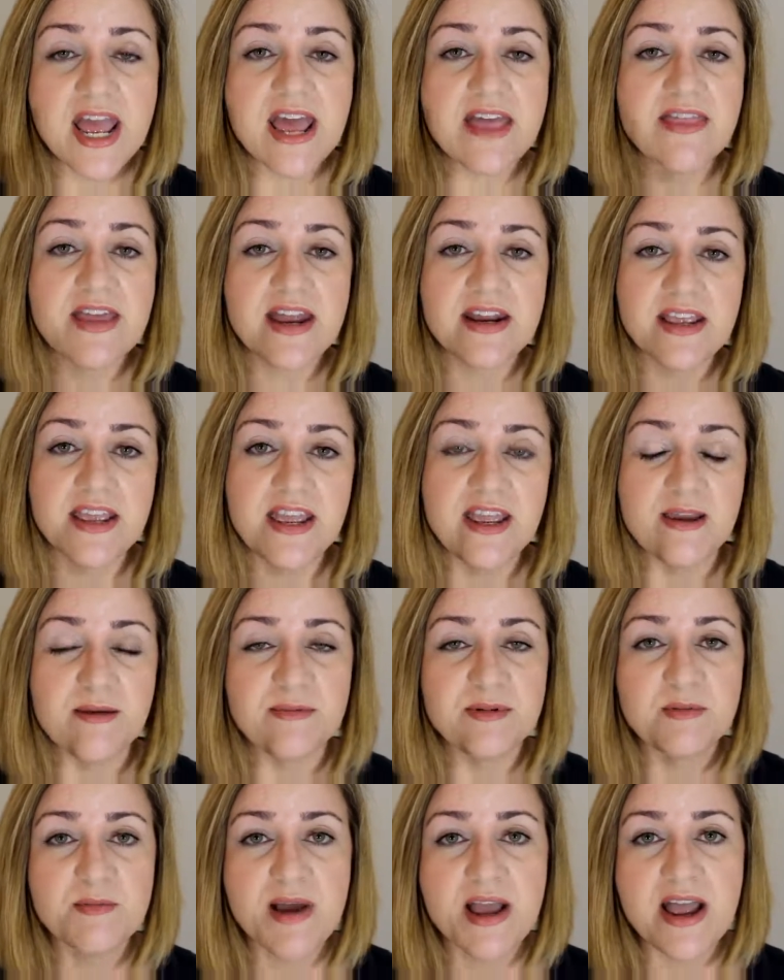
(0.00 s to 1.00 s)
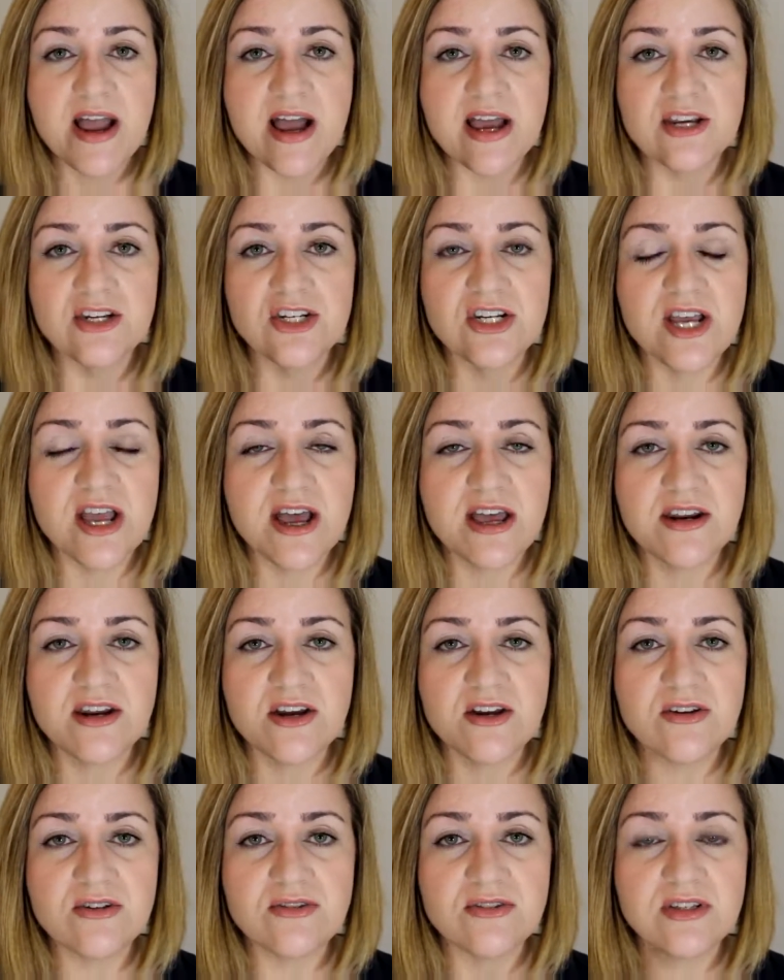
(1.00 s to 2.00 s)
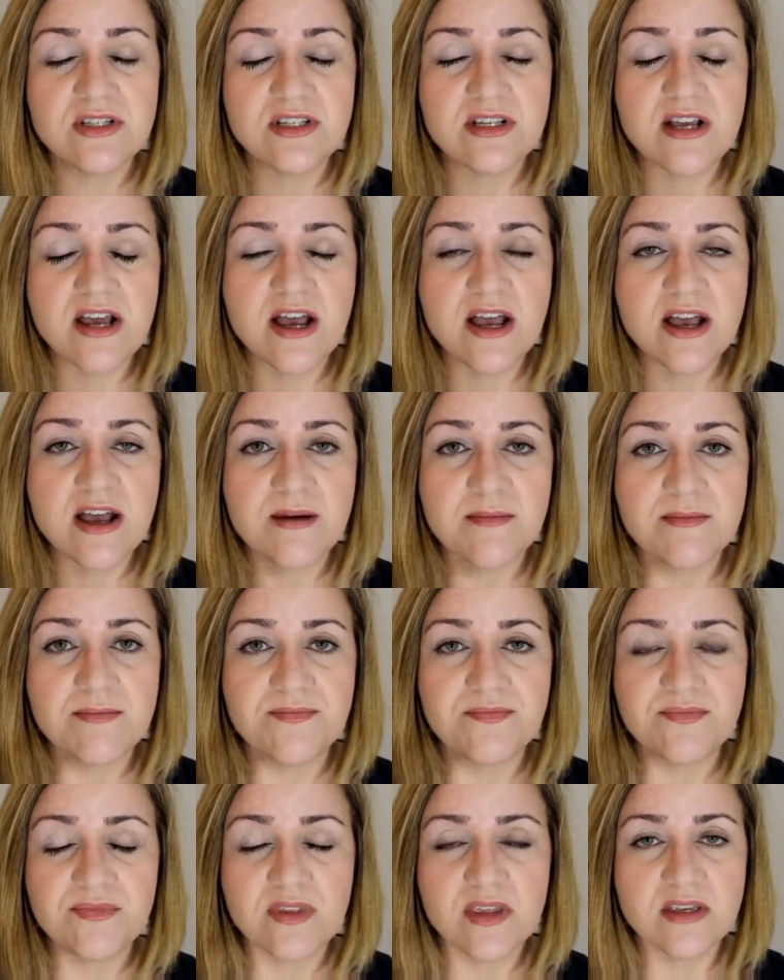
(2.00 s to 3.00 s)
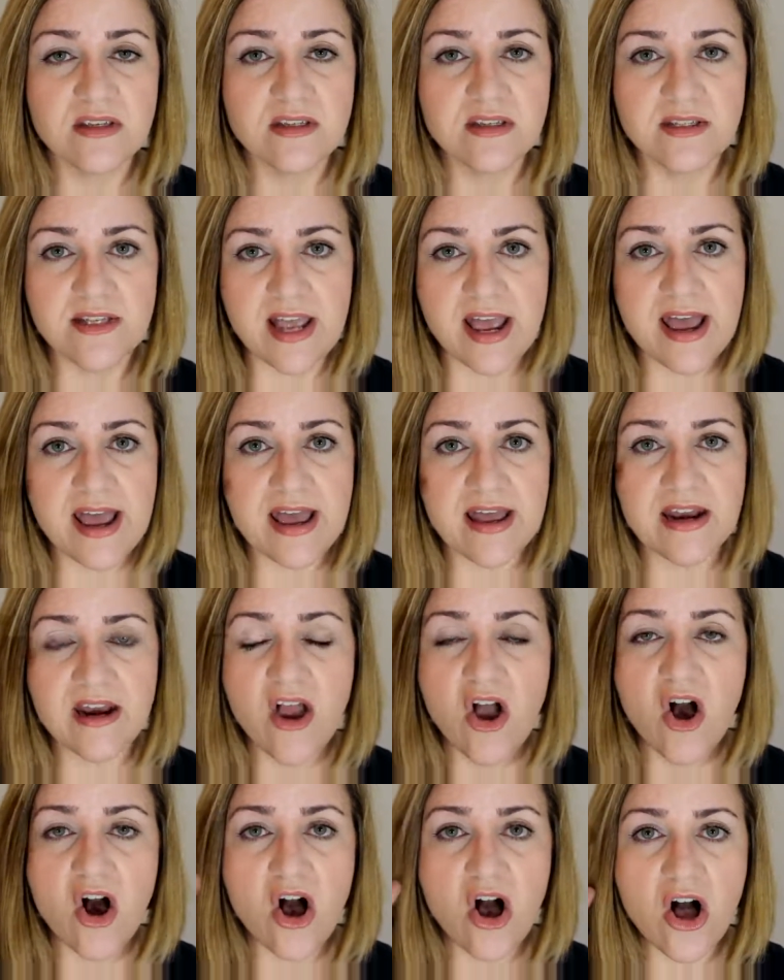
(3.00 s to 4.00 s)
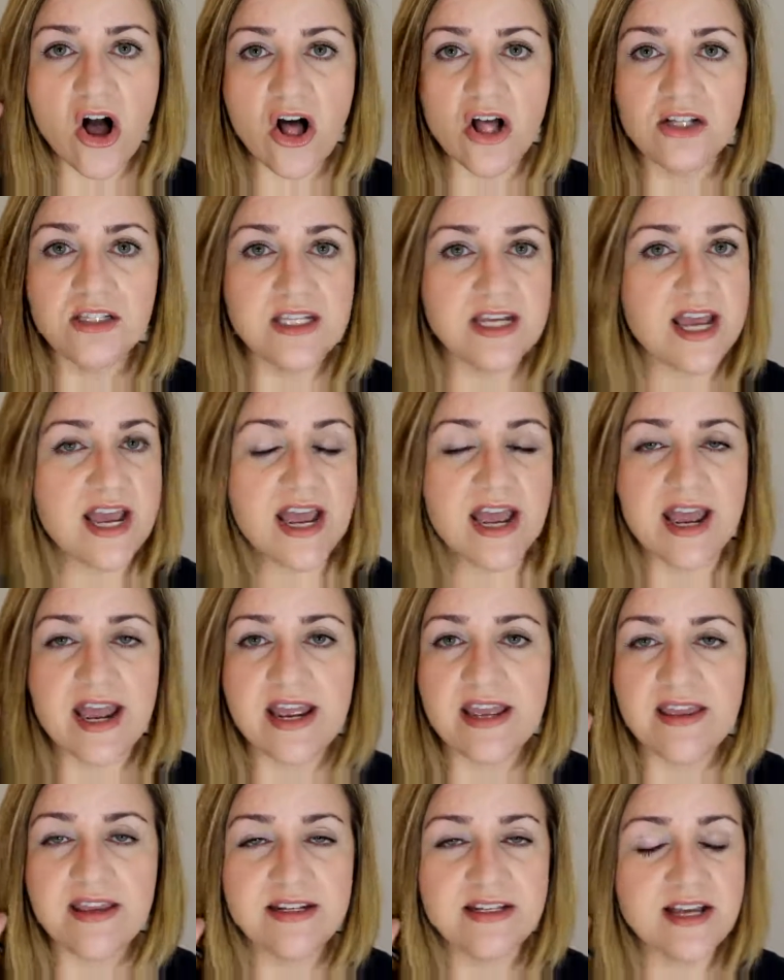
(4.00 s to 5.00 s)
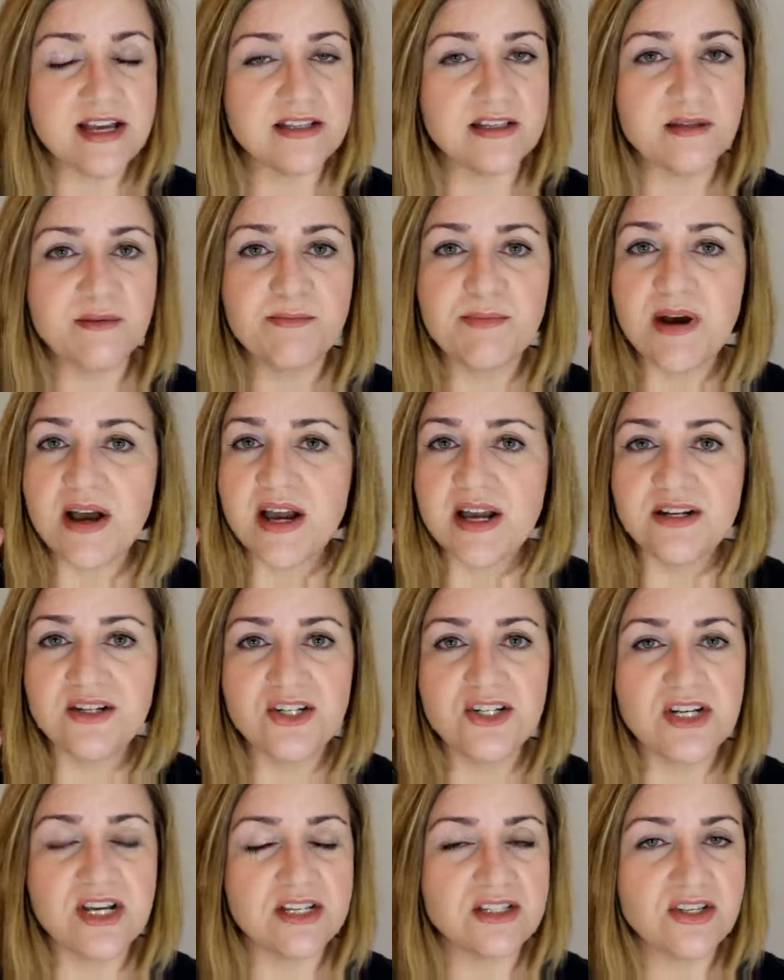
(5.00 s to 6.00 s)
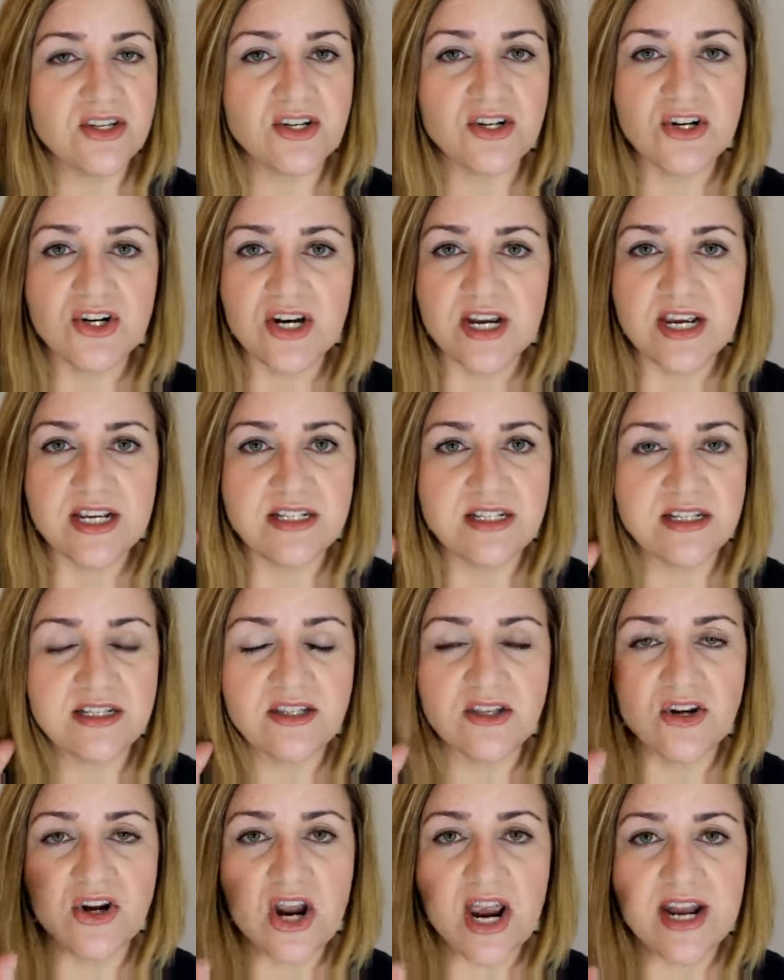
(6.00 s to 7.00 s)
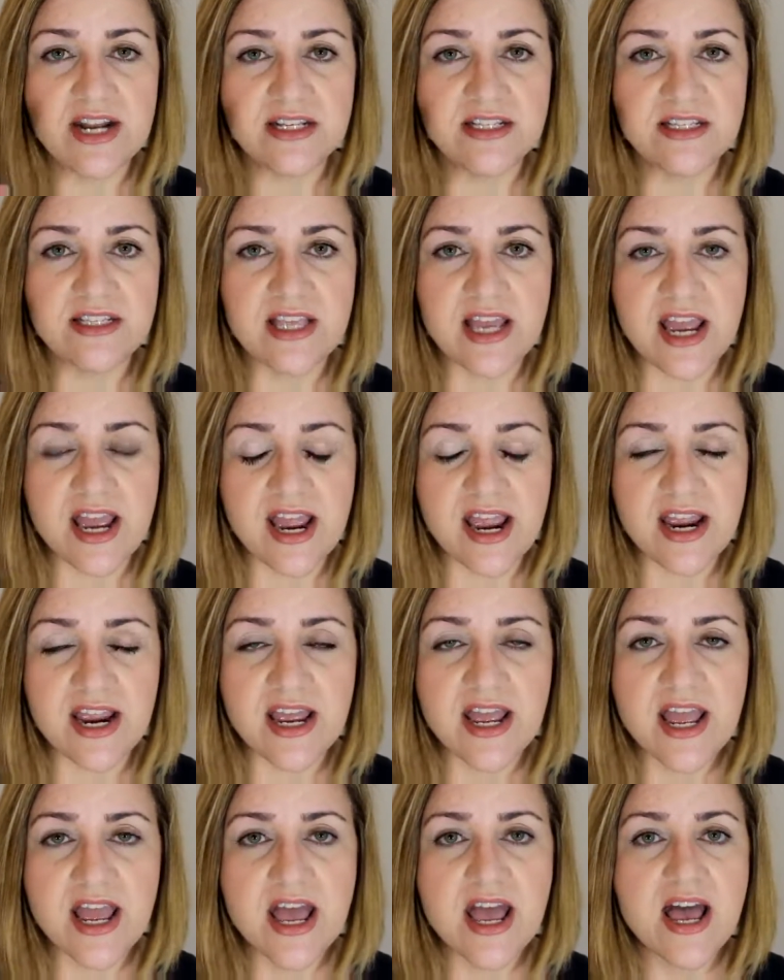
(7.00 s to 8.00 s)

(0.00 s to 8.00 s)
and that keeps my eyeshadows set all day, doesn't budge, doesn't crease. It's the greatest thing.